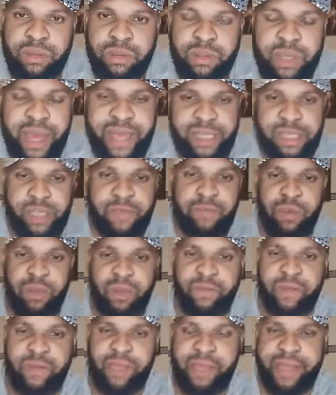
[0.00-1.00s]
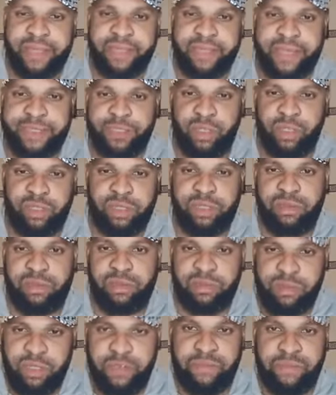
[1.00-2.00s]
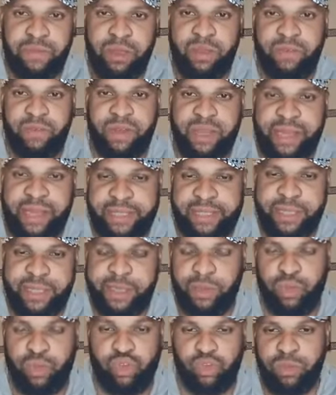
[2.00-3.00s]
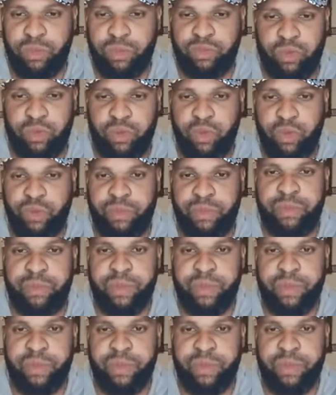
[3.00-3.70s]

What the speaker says: Guys, give me love and like, guys. Just. Give me love and like. Thank you so much for coming.